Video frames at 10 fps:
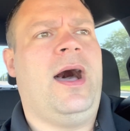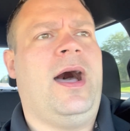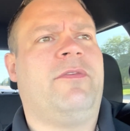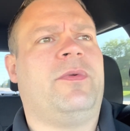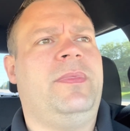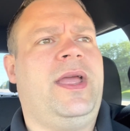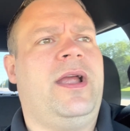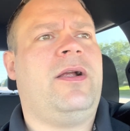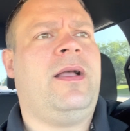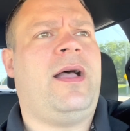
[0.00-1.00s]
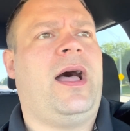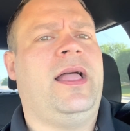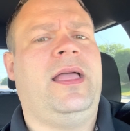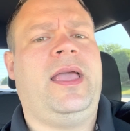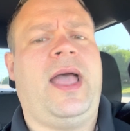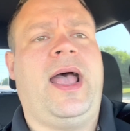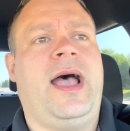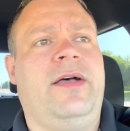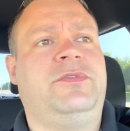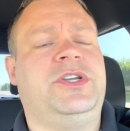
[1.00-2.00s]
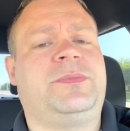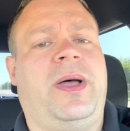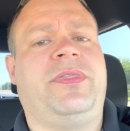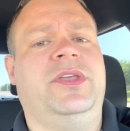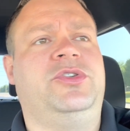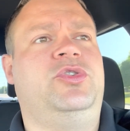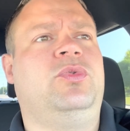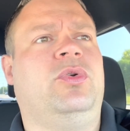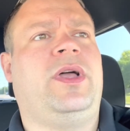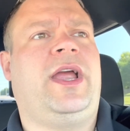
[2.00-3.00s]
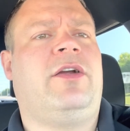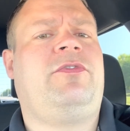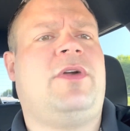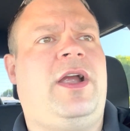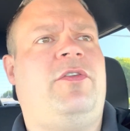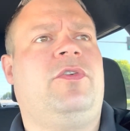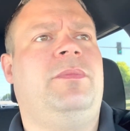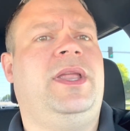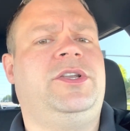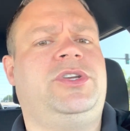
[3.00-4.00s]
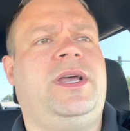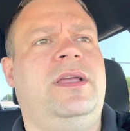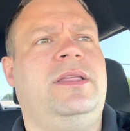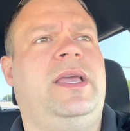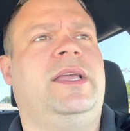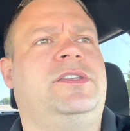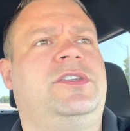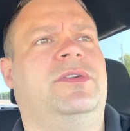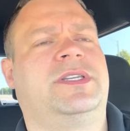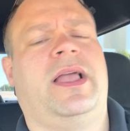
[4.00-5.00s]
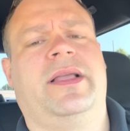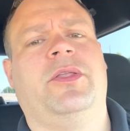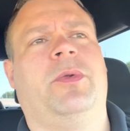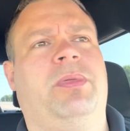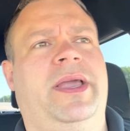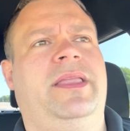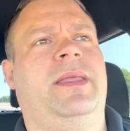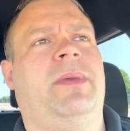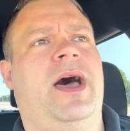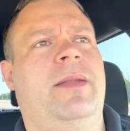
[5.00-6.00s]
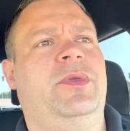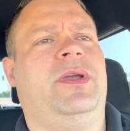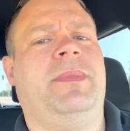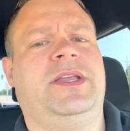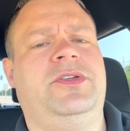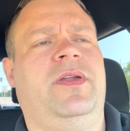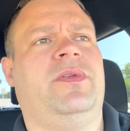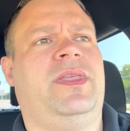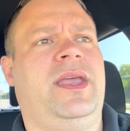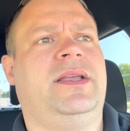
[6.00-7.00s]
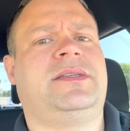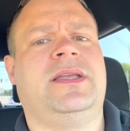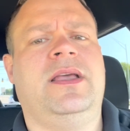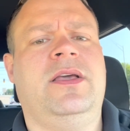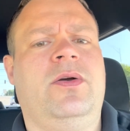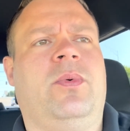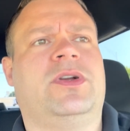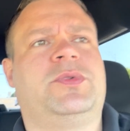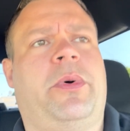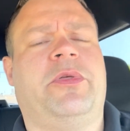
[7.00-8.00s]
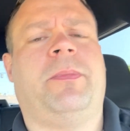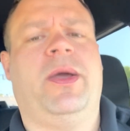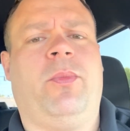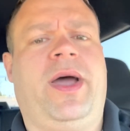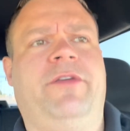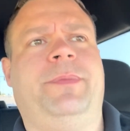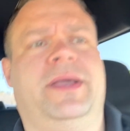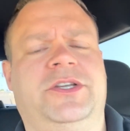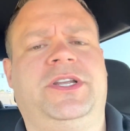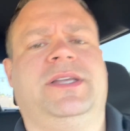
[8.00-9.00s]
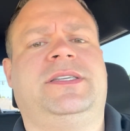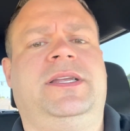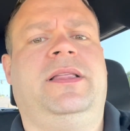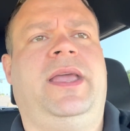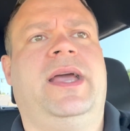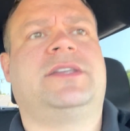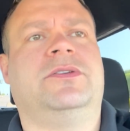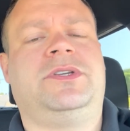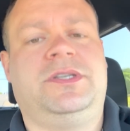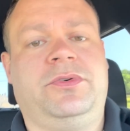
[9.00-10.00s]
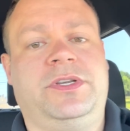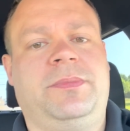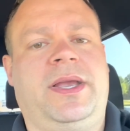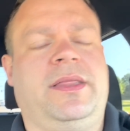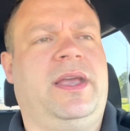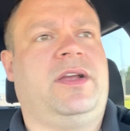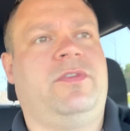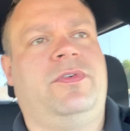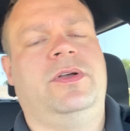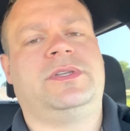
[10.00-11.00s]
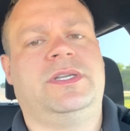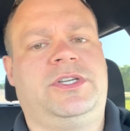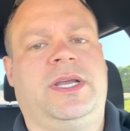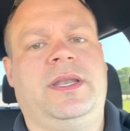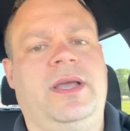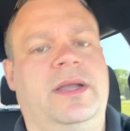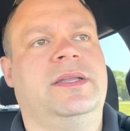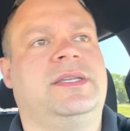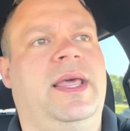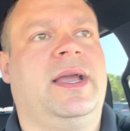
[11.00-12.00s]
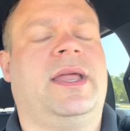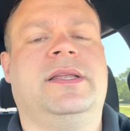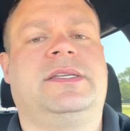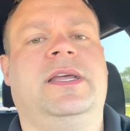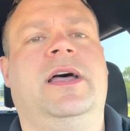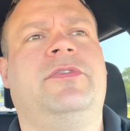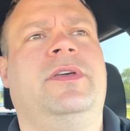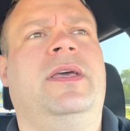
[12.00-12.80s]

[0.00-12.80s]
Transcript: From there, I have just bought the dual air fryer from Ninja, and so it's got like a little plate in the bottom. You can make 2 different things. Works well with my wife because she has celiac, so she's always making like her frozen chicken nuggets and that kind of stuff,